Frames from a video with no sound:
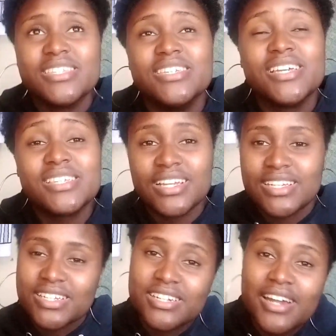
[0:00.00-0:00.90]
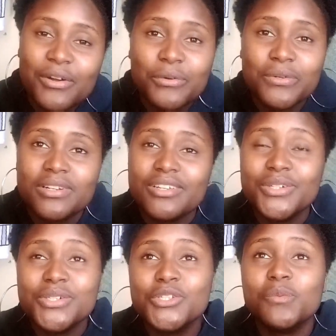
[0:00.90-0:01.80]
It's just a struggle.
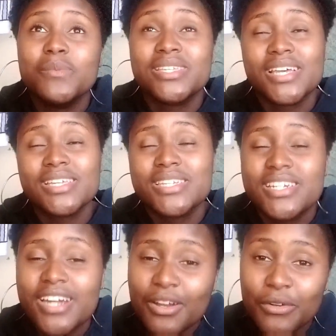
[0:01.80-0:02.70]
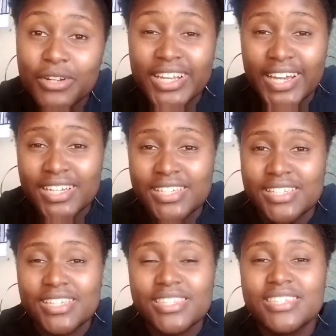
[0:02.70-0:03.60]
YouTube is a struggle,
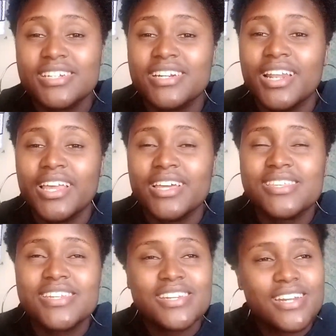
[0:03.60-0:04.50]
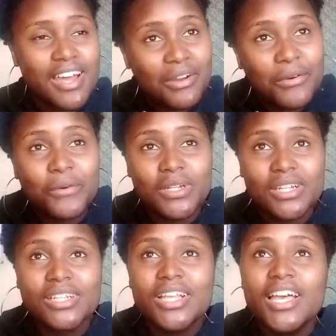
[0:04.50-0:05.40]
guys. It's really a
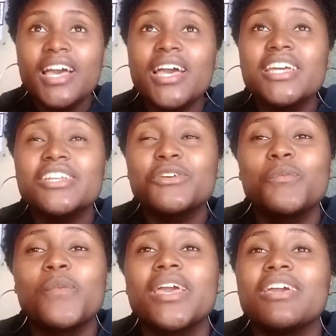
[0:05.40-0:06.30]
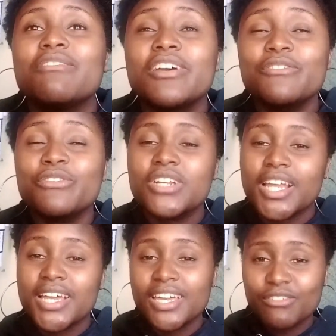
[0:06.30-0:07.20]
struggle. and you may even feel
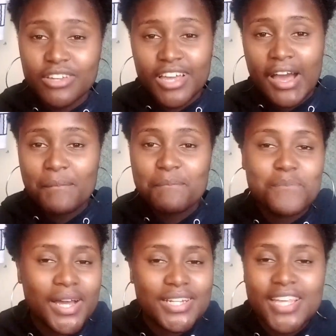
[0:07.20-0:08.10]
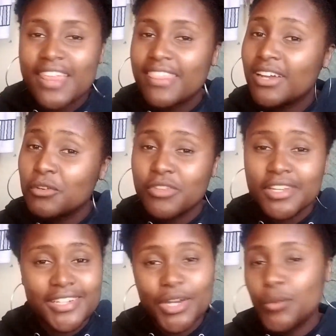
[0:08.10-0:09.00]
like giving up, but at the end of the
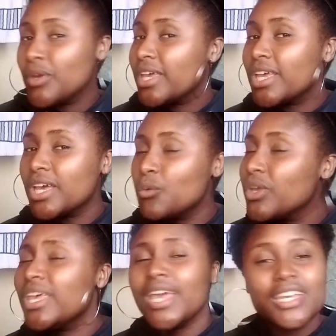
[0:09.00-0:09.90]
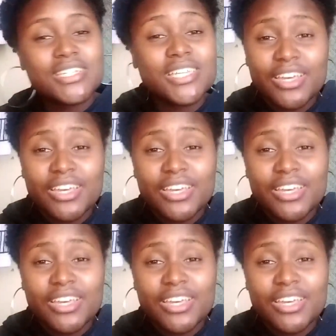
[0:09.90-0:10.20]
day, we ain't